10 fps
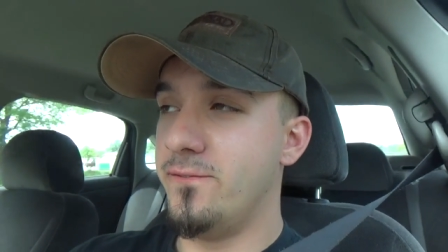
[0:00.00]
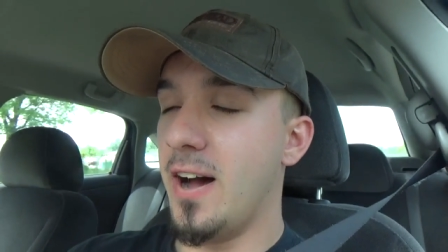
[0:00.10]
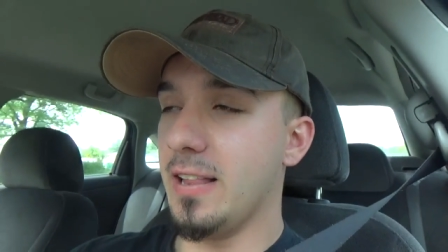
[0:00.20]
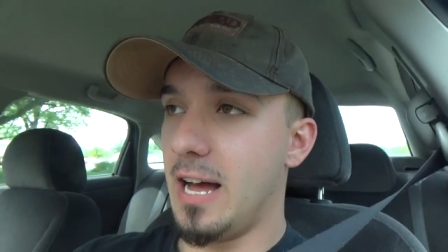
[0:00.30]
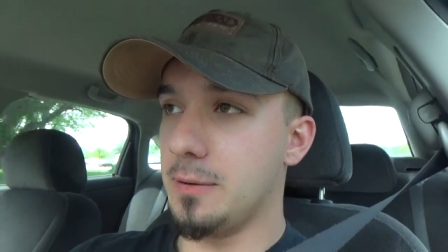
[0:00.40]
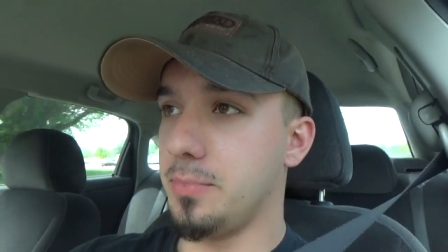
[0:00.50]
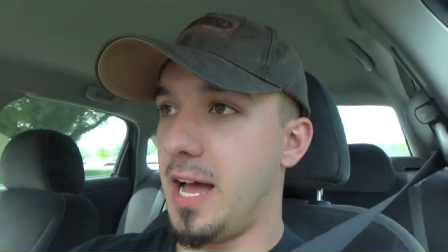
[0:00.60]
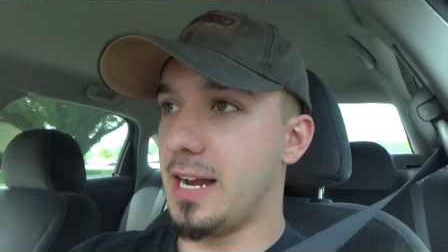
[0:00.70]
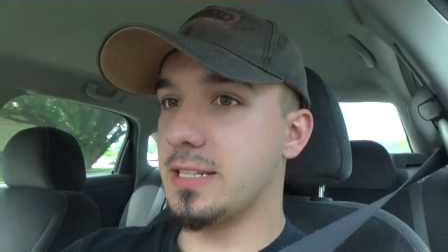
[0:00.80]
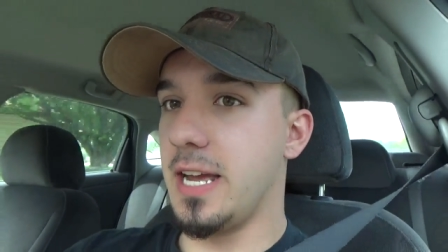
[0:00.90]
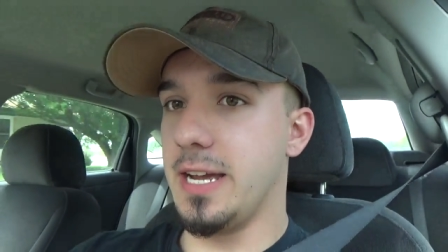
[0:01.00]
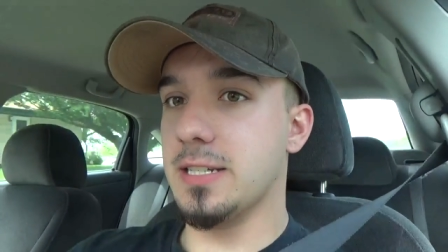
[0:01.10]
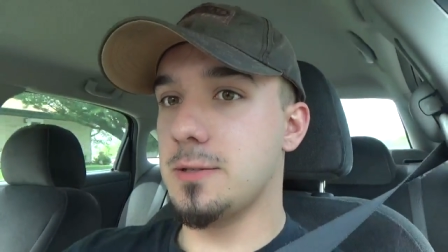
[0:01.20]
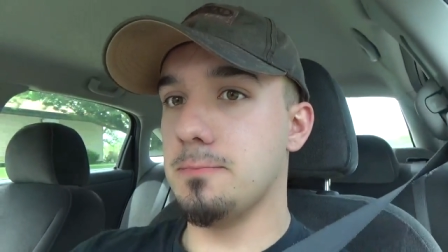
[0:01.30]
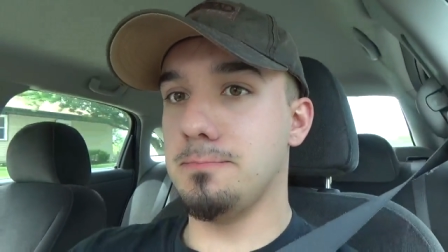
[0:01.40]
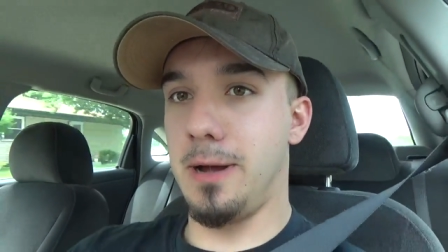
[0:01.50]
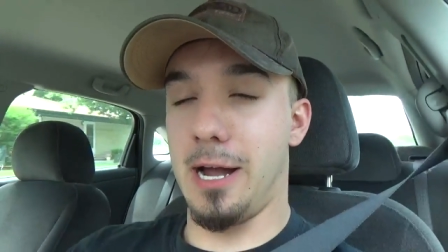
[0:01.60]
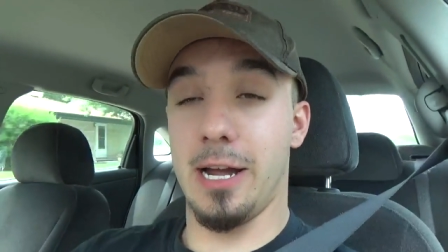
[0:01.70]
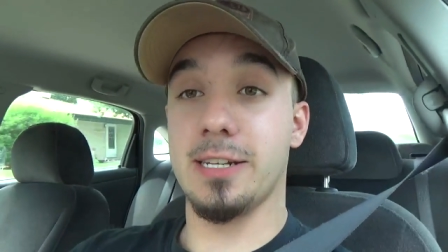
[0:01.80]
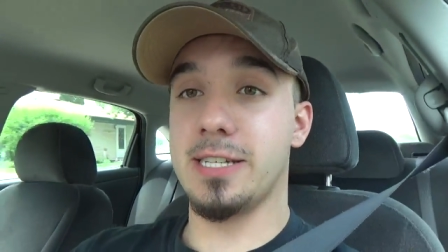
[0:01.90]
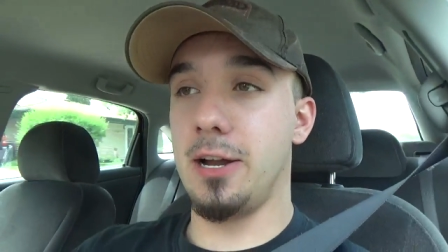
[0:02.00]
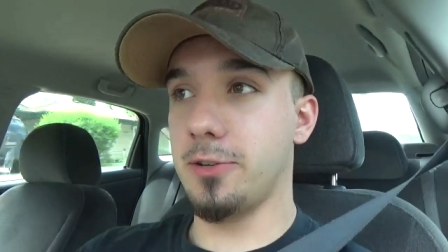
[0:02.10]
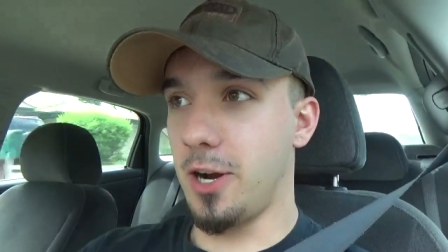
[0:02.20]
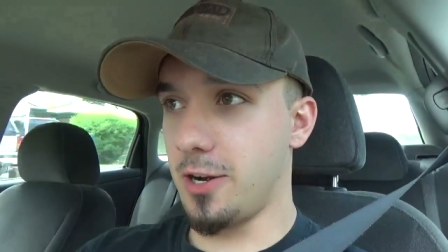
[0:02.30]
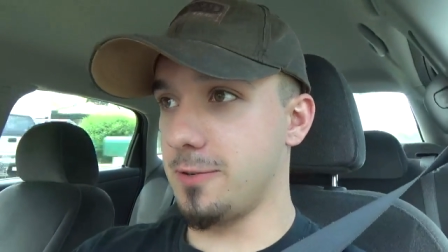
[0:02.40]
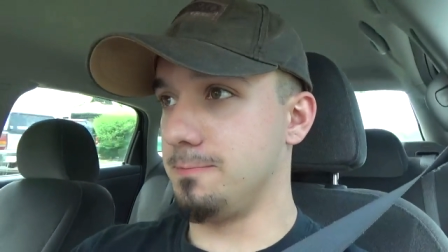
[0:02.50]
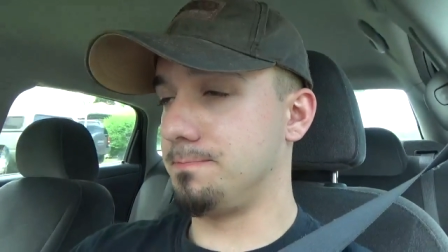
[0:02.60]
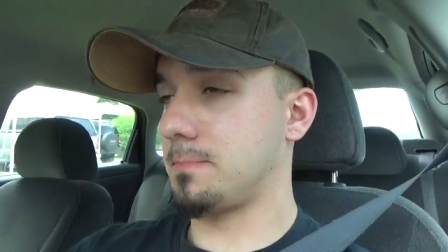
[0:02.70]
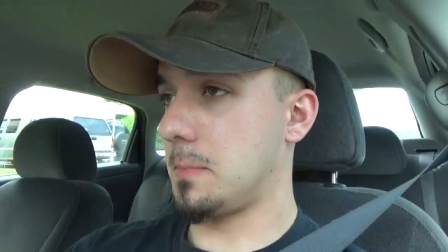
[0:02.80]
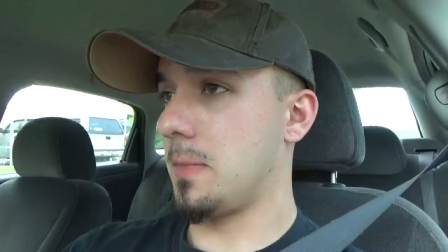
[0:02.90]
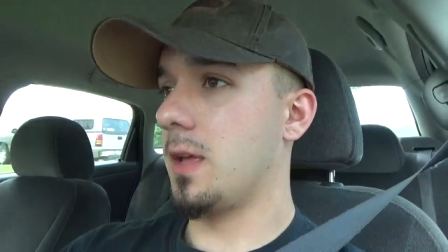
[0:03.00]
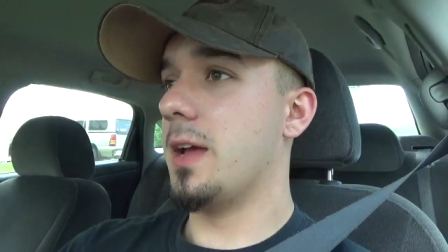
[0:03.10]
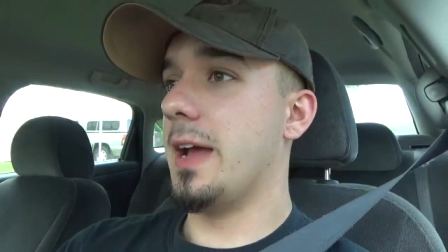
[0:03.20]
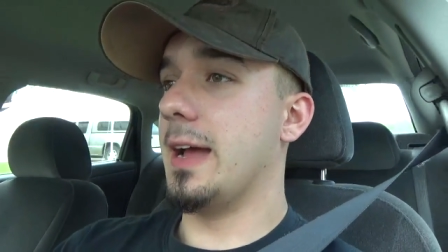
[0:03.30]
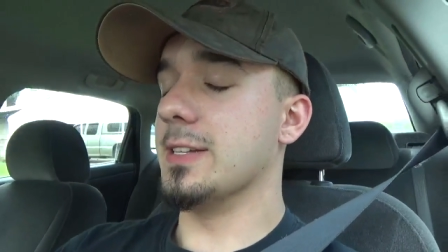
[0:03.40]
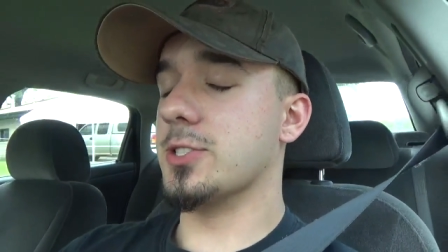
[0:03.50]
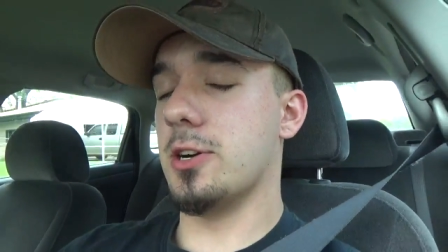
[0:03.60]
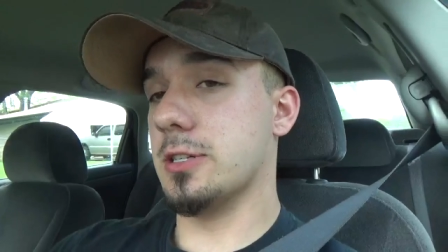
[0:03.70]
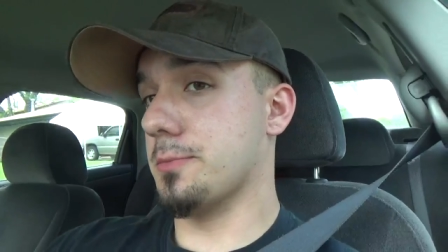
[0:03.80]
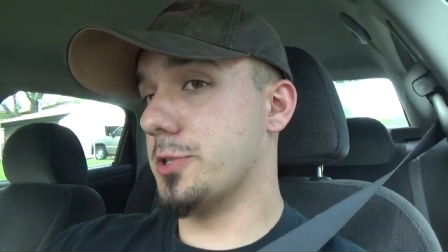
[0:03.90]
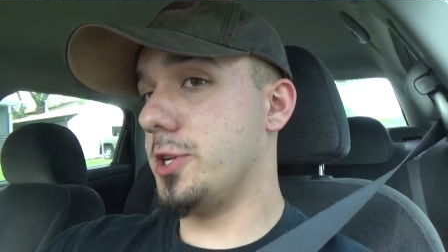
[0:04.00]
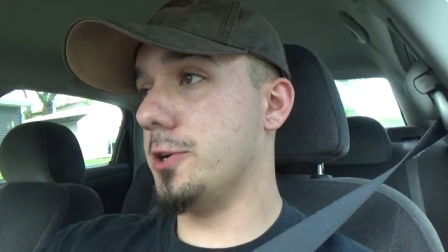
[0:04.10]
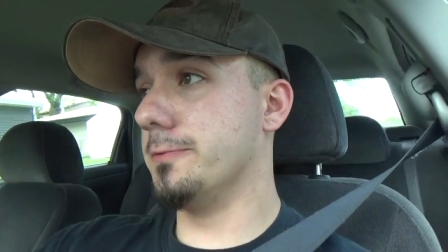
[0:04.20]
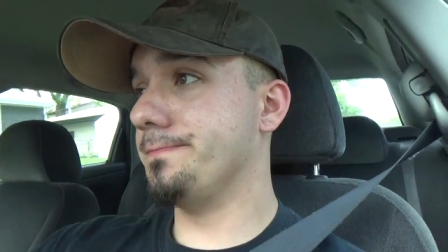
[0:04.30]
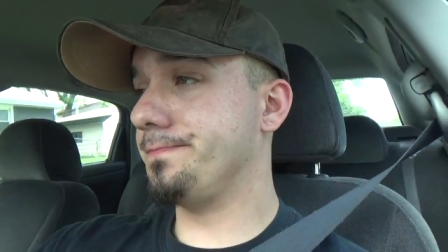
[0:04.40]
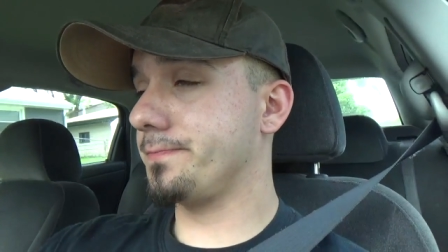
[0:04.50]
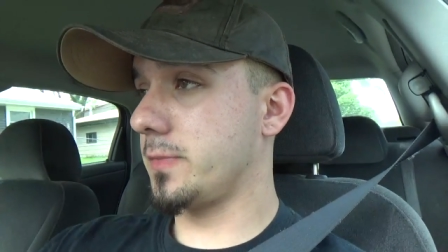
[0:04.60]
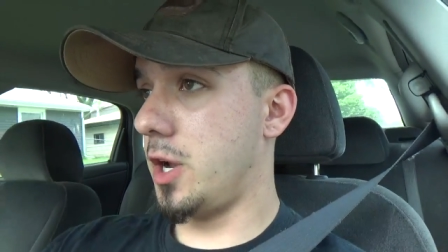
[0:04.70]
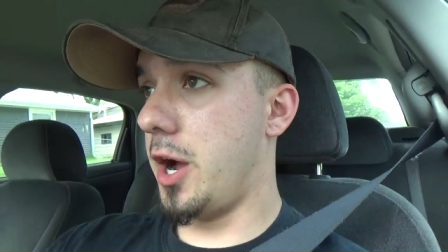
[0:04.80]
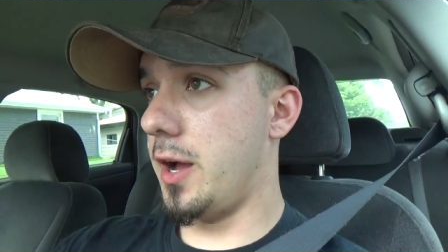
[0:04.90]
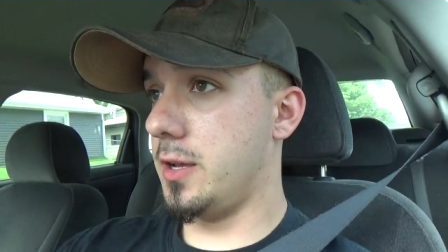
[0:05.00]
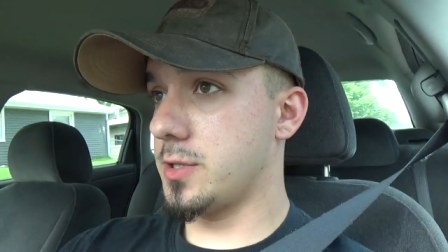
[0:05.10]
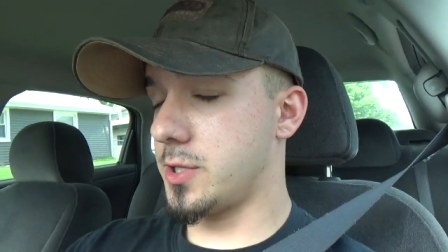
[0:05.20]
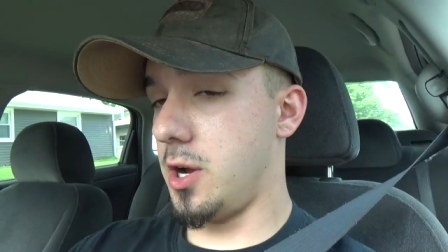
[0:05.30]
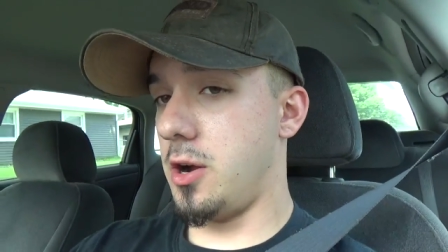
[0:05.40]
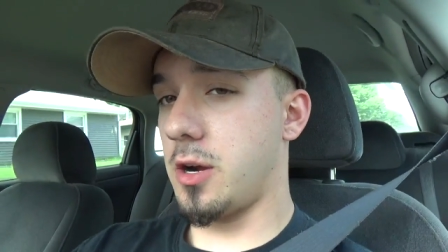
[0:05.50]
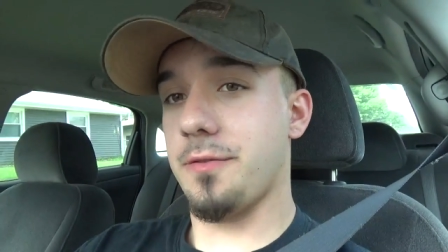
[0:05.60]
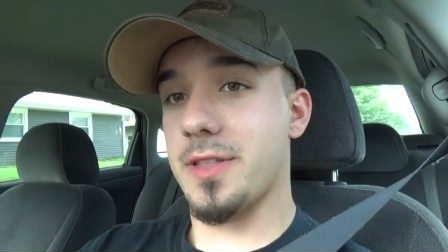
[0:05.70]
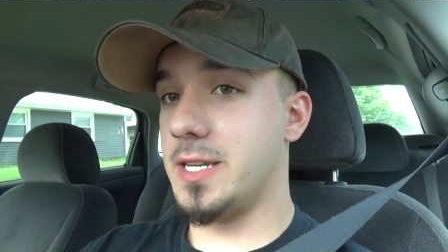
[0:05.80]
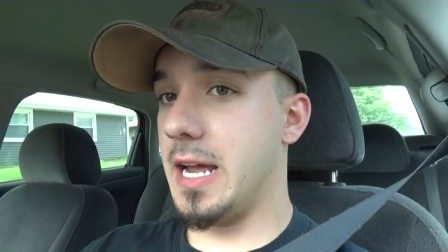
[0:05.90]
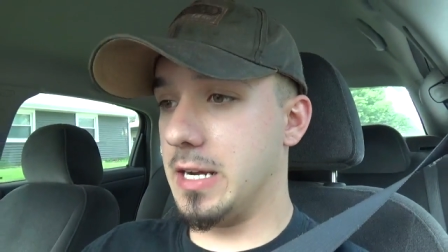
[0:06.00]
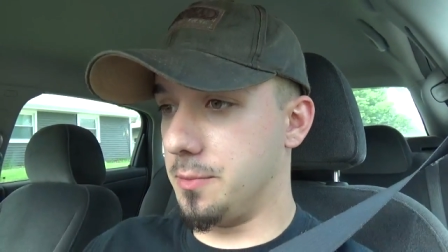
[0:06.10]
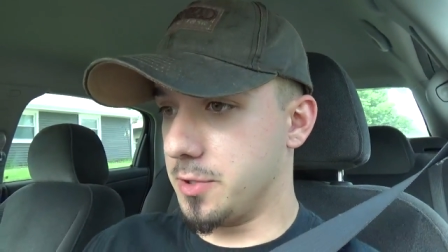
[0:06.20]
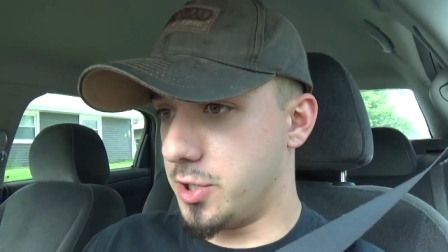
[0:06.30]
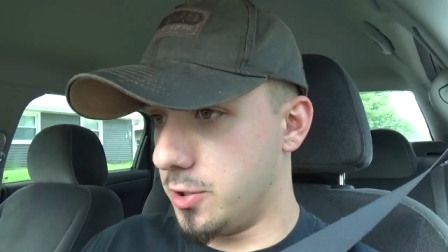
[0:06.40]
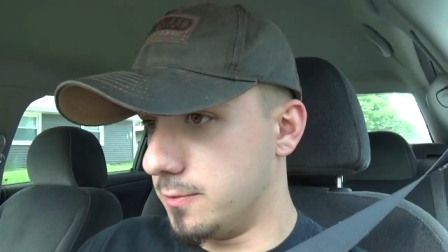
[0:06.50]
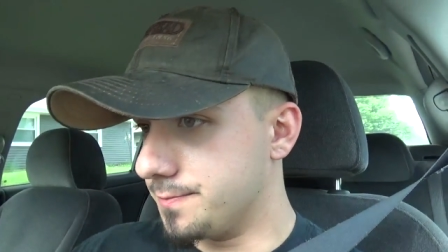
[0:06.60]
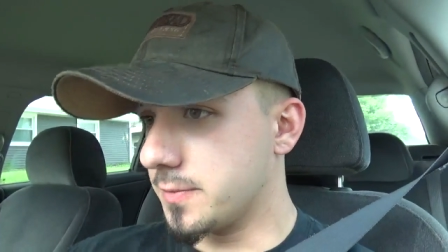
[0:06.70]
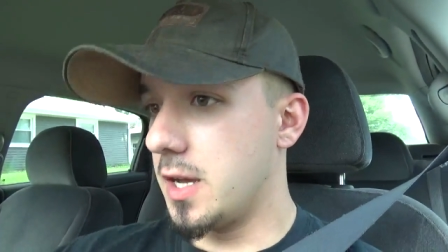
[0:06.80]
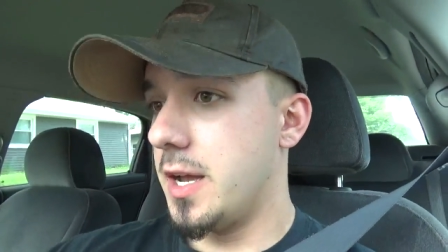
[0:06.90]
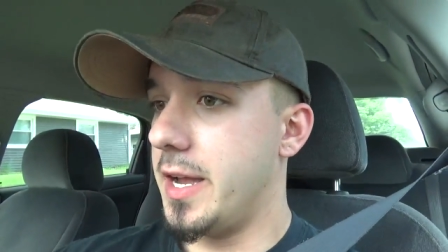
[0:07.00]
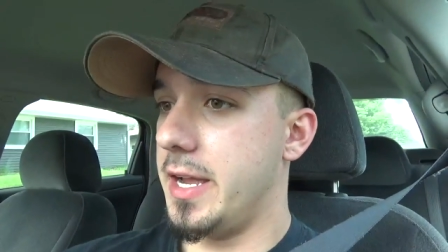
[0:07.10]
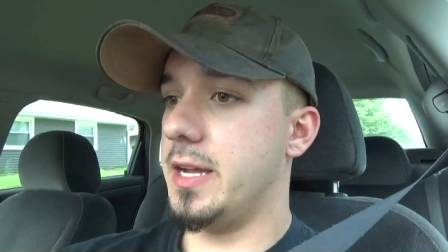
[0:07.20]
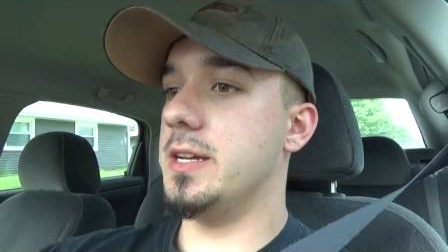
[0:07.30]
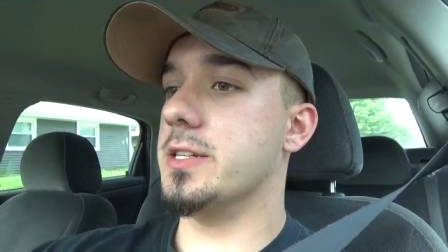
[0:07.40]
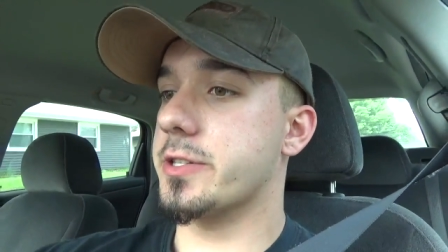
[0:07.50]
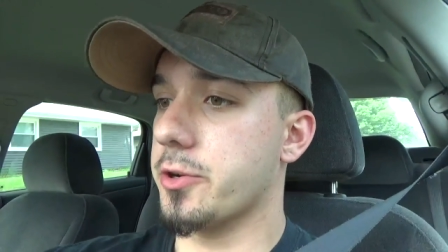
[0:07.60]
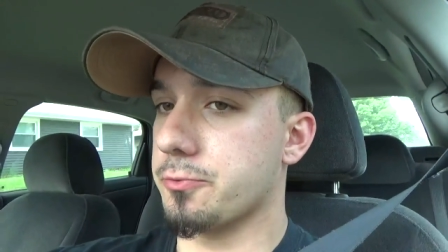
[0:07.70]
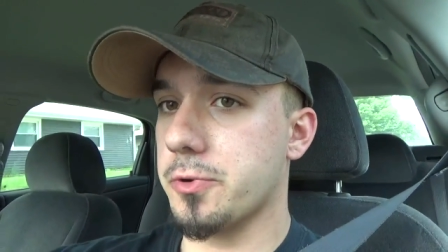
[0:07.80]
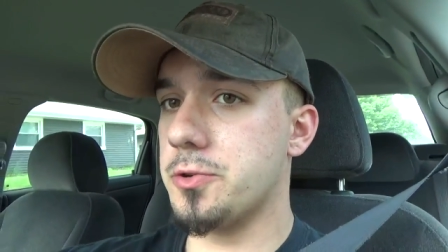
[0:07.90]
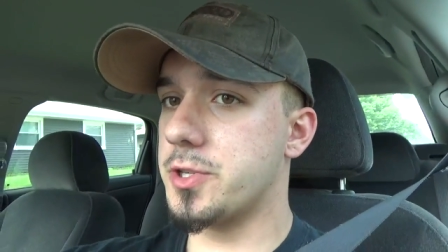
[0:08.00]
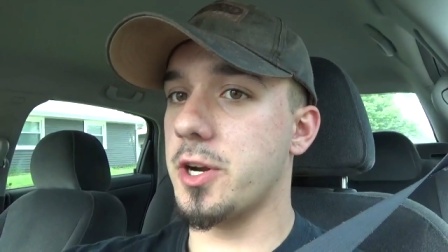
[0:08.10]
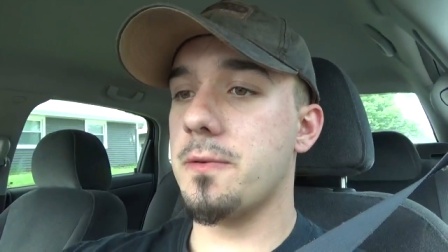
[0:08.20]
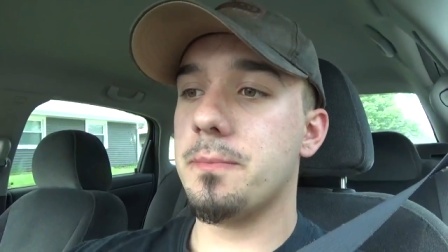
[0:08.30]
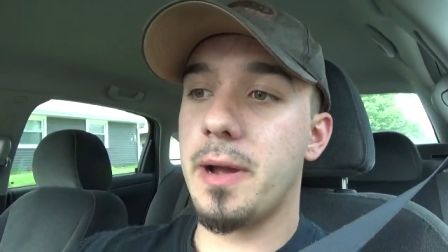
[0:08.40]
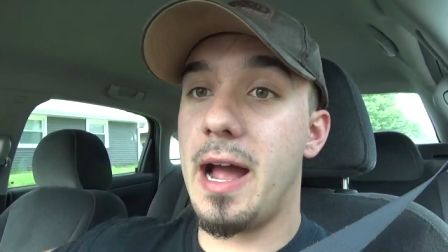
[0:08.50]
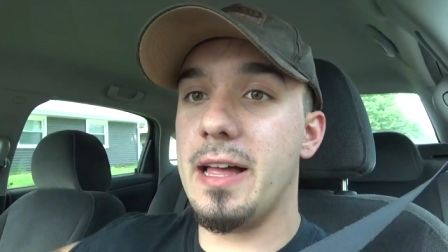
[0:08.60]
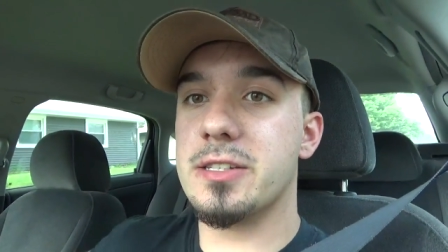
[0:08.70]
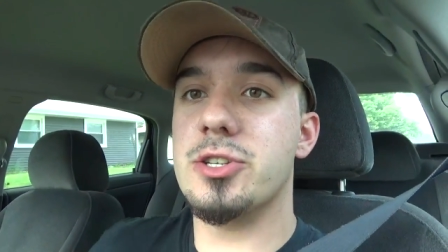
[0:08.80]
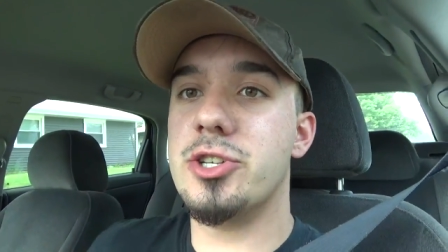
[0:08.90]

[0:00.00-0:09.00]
Fell on Black Days by Soundgarden. And song number two, song of the day number two, is Rooster by Alice in